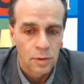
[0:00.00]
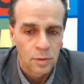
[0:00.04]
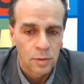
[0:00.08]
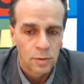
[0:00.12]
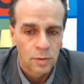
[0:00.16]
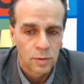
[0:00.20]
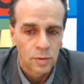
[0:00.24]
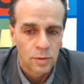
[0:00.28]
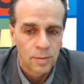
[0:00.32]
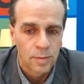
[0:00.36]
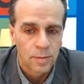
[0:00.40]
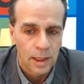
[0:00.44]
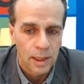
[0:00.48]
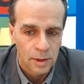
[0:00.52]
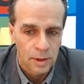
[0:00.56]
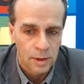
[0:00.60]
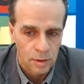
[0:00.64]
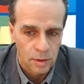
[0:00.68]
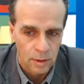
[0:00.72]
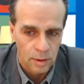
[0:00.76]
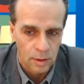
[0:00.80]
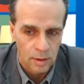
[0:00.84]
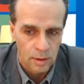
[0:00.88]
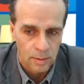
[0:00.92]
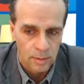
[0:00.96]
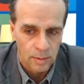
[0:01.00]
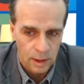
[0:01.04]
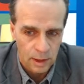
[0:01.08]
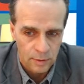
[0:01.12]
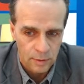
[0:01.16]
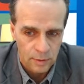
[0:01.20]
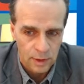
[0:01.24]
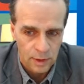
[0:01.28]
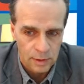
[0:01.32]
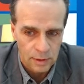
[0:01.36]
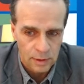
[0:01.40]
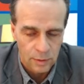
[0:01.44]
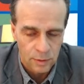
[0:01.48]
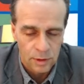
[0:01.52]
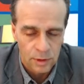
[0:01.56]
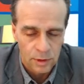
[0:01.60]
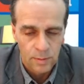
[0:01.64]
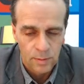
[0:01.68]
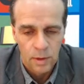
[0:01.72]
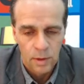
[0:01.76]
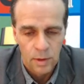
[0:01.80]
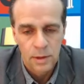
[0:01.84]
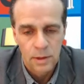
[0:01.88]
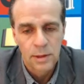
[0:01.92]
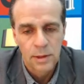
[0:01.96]
based on microvascular
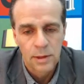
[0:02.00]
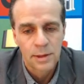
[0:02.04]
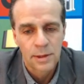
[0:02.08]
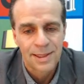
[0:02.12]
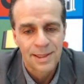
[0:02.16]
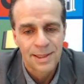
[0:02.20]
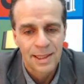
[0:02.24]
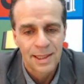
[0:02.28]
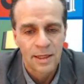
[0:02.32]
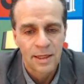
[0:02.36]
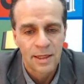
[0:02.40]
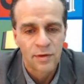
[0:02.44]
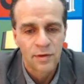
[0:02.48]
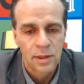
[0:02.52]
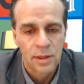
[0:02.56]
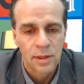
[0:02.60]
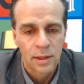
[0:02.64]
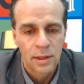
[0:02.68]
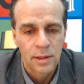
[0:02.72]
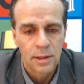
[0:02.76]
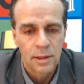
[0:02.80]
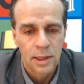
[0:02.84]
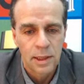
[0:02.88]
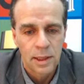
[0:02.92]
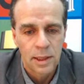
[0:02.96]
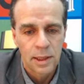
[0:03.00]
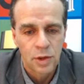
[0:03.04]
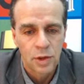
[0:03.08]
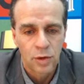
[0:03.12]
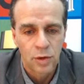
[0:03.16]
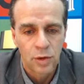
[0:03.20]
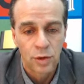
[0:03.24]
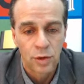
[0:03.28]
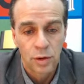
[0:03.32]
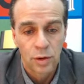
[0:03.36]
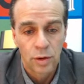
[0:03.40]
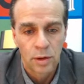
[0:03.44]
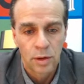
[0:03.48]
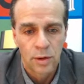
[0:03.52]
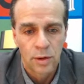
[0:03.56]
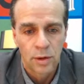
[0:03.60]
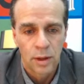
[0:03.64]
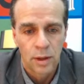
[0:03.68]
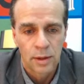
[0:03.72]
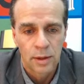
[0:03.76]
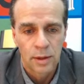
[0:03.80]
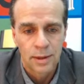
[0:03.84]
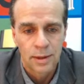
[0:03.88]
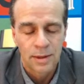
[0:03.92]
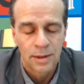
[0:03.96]
responses that give us an indication early
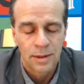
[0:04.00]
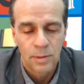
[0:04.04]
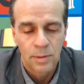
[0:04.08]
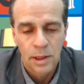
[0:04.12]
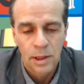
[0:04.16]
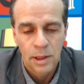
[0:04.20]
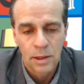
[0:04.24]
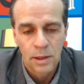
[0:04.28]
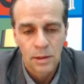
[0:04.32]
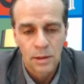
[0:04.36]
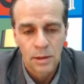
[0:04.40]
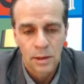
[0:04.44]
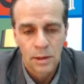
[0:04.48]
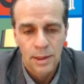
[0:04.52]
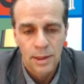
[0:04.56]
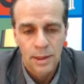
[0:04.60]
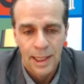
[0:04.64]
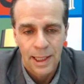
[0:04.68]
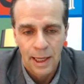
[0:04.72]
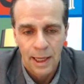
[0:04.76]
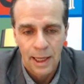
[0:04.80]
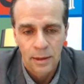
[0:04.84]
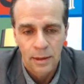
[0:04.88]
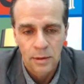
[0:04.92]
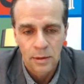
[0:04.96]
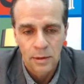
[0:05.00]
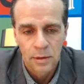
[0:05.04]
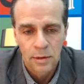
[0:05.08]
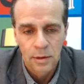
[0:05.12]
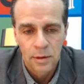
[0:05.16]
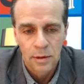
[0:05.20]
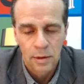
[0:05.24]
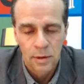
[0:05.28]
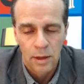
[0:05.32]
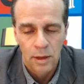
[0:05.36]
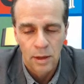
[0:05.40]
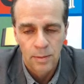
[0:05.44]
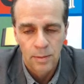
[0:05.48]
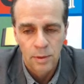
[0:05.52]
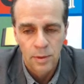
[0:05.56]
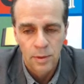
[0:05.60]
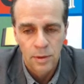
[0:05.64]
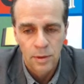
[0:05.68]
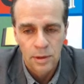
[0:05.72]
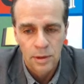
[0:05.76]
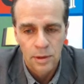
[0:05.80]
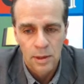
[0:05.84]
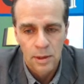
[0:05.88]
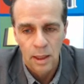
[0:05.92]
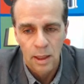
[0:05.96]
on, immediately at
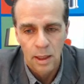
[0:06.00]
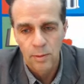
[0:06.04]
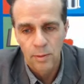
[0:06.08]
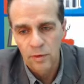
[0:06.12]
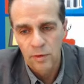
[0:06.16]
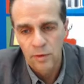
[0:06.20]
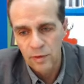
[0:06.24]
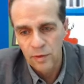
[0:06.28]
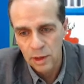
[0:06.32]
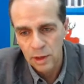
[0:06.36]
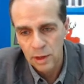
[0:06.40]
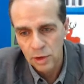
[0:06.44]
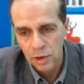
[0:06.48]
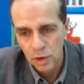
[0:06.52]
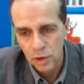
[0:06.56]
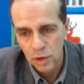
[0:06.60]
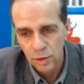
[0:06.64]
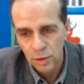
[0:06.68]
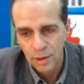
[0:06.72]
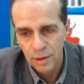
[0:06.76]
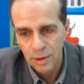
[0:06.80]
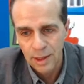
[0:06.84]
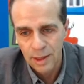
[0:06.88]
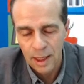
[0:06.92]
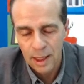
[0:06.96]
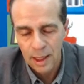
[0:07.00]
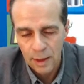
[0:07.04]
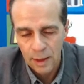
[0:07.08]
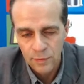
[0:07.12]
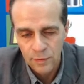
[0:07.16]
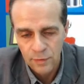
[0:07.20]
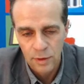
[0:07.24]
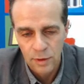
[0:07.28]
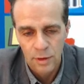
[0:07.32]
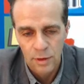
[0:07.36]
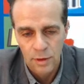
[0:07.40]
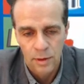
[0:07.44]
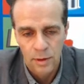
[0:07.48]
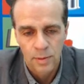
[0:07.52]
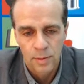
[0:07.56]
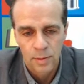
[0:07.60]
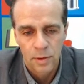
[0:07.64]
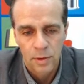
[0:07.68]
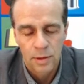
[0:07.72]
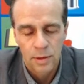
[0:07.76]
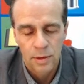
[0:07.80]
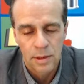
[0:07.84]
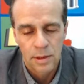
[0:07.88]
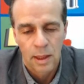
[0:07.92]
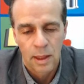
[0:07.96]
therapeutic time or very shortly after
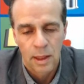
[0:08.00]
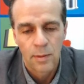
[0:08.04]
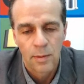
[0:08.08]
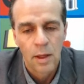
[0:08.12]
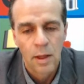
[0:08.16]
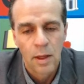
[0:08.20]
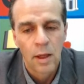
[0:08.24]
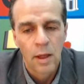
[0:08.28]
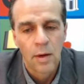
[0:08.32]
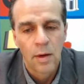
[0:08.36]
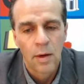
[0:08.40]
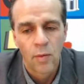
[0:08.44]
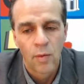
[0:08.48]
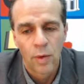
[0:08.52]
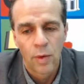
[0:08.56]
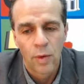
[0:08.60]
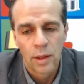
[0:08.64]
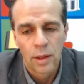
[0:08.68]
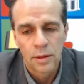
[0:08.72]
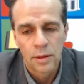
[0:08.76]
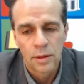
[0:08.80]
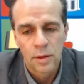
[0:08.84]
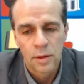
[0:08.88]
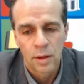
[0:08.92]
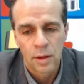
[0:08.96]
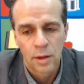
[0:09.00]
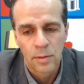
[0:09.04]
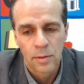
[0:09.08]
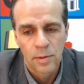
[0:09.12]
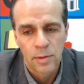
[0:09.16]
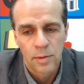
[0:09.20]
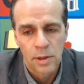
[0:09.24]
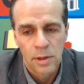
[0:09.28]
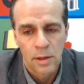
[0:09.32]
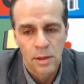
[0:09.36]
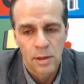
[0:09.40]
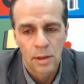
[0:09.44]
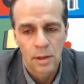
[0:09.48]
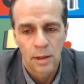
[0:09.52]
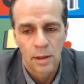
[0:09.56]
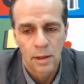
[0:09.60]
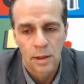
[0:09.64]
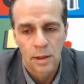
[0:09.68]
therapeutic time, what is going to be the